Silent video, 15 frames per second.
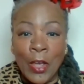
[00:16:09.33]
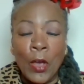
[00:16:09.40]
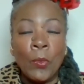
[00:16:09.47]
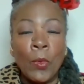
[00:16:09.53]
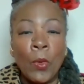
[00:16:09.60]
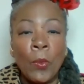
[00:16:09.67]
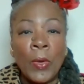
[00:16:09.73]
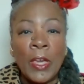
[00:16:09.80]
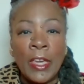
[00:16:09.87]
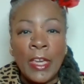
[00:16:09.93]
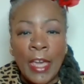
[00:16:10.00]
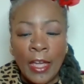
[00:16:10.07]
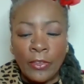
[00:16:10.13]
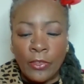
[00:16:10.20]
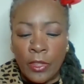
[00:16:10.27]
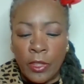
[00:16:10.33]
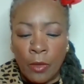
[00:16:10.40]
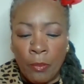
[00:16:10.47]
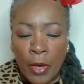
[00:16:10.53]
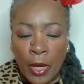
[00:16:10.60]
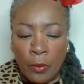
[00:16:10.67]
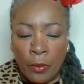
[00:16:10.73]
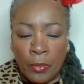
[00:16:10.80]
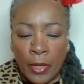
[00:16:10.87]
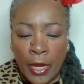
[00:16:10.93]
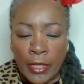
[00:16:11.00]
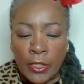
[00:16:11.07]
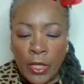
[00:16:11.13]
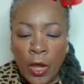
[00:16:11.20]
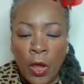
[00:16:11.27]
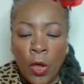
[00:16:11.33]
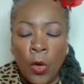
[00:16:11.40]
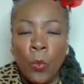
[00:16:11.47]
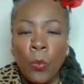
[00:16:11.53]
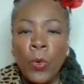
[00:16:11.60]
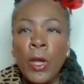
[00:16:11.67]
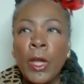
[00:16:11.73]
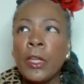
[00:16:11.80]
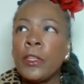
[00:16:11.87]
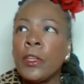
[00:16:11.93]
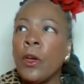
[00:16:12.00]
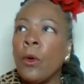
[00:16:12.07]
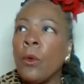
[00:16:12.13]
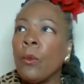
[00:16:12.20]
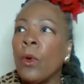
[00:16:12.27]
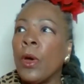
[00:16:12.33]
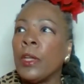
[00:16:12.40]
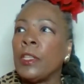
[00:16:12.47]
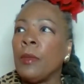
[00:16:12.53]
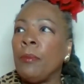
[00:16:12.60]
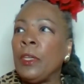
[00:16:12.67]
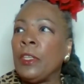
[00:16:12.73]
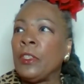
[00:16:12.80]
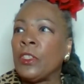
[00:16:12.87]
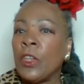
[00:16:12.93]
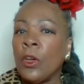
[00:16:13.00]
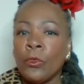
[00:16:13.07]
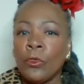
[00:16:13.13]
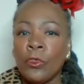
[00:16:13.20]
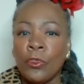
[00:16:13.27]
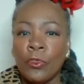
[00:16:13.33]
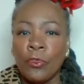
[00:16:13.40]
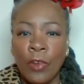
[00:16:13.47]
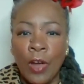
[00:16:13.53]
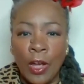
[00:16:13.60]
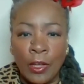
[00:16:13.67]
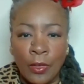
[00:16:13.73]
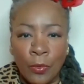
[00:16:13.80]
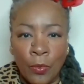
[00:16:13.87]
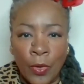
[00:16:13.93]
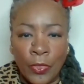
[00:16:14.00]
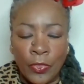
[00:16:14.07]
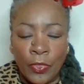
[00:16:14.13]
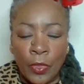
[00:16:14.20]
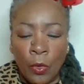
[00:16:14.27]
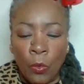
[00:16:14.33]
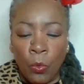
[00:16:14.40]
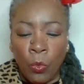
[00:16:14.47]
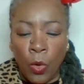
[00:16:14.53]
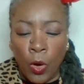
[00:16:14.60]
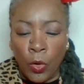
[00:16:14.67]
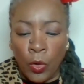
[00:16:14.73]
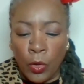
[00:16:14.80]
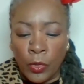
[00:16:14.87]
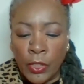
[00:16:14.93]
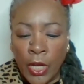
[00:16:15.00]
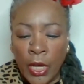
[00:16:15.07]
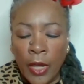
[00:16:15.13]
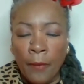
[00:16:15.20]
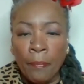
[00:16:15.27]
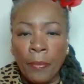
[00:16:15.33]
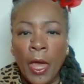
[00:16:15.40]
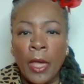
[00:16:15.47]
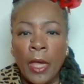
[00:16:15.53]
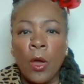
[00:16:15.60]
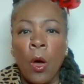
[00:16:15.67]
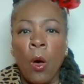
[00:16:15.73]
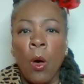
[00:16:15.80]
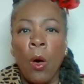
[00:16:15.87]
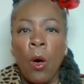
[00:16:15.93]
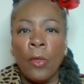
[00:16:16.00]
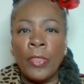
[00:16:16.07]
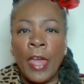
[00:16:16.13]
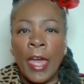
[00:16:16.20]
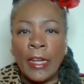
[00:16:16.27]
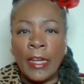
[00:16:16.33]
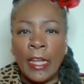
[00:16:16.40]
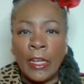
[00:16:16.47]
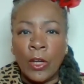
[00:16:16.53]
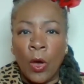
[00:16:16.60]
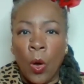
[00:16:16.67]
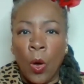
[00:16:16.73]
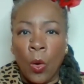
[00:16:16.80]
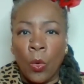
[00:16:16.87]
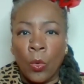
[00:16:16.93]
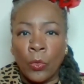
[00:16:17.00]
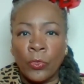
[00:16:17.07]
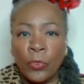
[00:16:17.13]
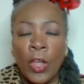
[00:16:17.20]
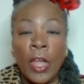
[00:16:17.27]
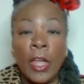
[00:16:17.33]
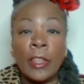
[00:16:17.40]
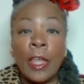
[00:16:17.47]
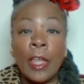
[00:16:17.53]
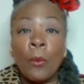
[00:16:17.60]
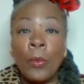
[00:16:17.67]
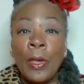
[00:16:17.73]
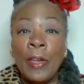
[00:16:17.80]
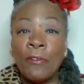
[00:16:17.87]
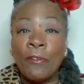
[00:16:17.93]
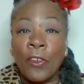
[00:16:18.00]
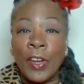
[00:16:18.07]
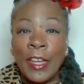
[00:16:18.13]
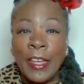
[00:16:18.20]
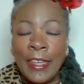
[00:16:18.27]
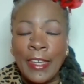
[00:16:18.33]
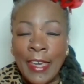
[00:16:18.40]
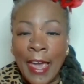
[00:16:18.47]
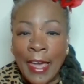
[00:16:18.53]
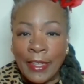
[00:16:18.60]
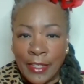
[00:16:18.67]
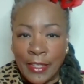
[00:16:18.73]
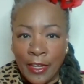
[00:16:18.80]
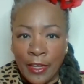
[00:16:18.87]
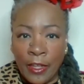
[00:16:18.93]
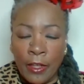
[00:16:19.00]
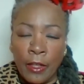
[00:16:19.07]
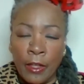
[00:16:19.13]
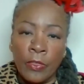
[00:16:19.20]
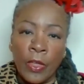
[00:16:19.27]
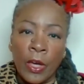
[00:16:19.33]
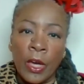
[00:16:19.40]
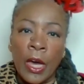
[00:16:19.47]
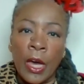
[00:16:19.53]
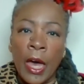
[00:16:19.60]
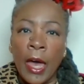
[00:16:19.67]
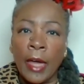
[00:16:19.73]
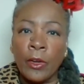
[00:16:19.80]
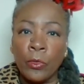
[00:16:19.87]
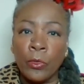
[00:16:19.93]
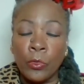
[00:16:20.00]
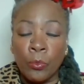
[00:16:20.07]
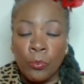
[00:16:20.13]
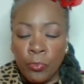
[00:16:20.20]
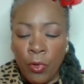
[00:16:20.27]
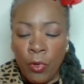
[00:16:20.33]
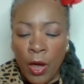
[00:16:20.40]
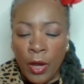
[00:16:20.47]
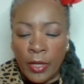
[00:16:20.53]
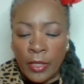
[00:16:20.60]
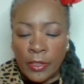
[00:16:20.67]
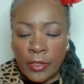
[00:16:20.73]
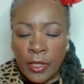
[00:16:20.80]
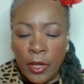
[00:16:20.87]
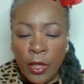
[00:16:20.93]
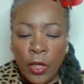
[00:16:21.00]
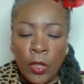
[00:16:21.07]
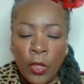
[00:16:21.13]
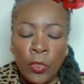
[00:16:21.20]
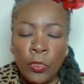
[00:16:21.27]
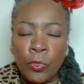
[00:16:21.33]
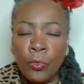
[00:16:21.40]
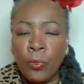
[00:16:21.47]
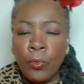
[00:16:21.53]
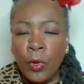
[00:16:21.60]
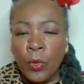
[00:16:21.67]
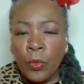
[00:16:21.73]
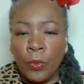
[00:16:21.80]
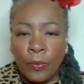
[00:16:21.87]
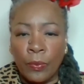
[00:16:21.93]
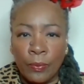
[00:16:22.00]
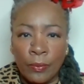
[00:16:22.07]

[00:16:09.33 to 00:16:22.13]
when we get to the better place, we don't want to be so drunk with the world and all that it holds that we forget the God who's brought us through